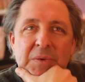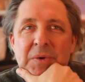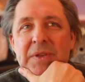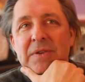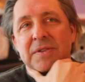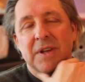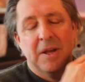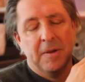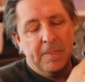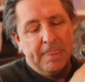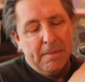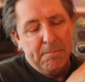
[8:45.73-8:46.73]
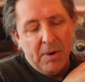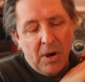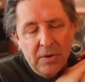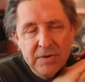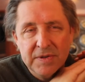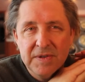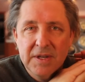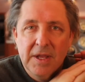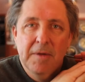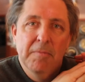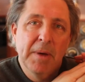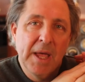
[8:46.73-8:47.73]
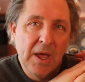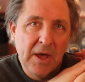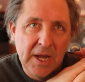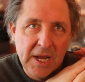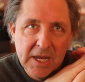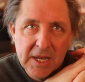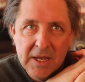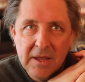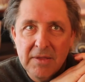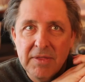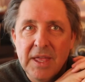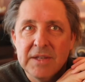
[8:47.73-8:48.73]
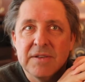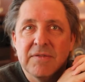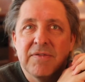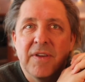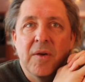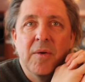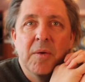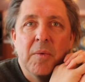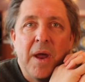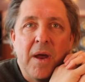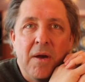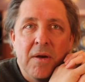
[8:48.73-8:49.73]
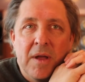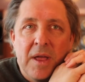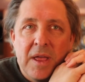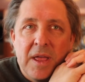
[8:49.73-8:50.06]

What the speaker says: Well, there's a postbiotic that's very rare.